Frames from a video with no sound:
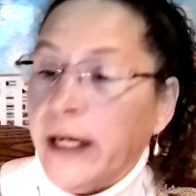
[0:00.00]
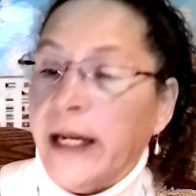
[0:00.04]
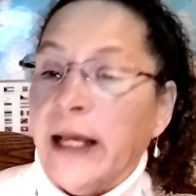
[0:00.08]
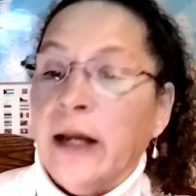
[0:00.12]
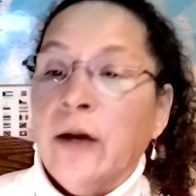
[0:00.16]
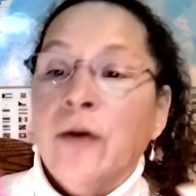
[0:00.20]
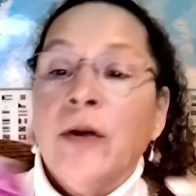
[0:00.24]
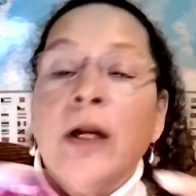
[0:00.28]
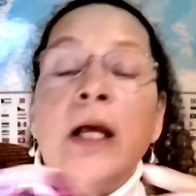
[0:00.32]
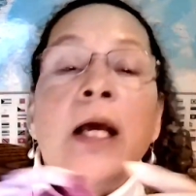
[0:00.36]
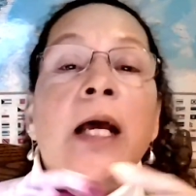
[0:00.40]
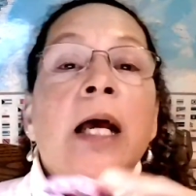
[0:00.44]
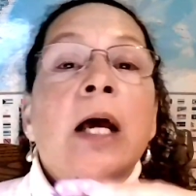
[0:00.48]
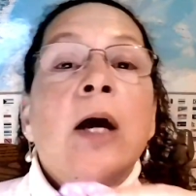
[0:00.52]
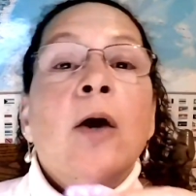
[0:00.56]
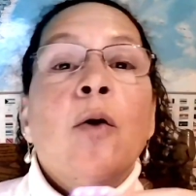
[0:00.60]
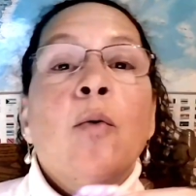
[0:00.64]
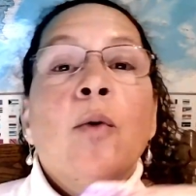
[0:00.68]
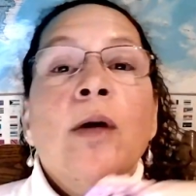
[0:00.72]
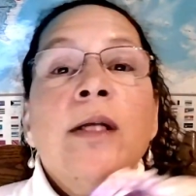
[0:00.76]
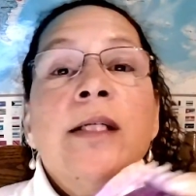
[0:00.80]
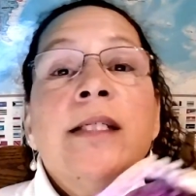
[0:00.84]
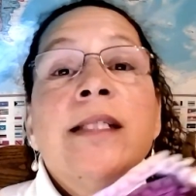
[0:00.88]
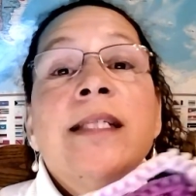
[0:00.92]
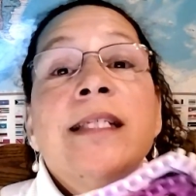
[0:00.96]
out
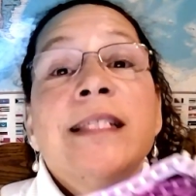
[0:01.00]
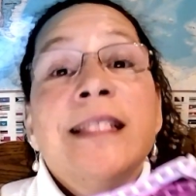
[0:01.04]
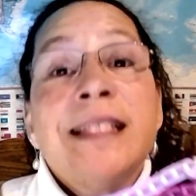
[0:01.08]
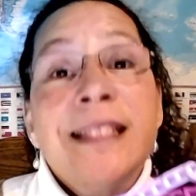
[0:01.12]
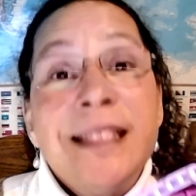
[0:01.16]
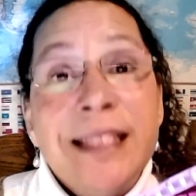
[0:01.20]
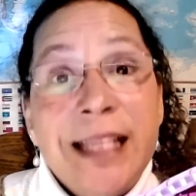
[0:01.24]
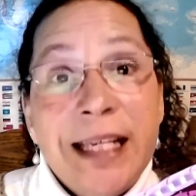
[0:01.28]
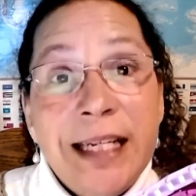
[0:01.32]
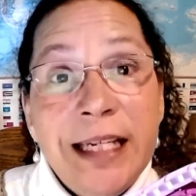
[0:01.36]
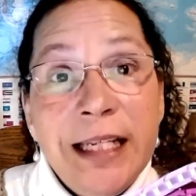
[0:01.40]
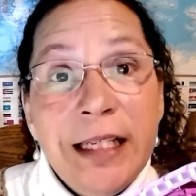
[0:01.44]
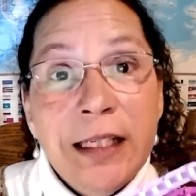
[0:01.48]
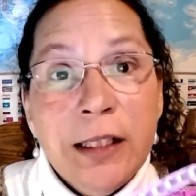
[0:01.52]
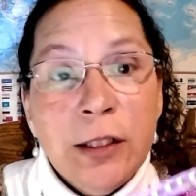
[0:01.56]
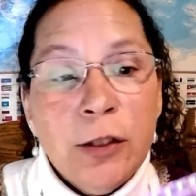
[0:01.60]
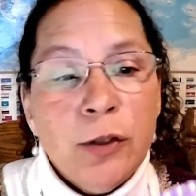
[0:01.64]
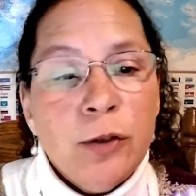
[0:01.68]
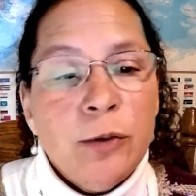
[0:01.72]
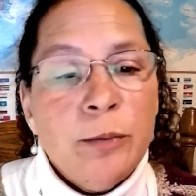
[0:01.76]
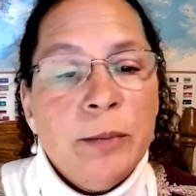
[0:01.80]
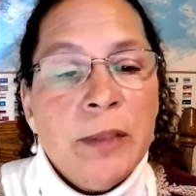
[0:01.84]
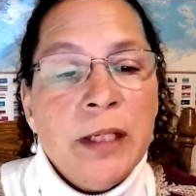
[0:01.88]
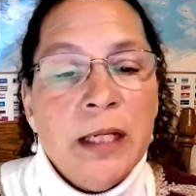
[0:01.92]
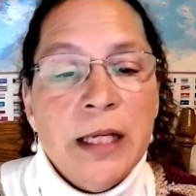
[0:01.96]
was the skinny
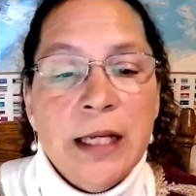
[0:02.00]
loom.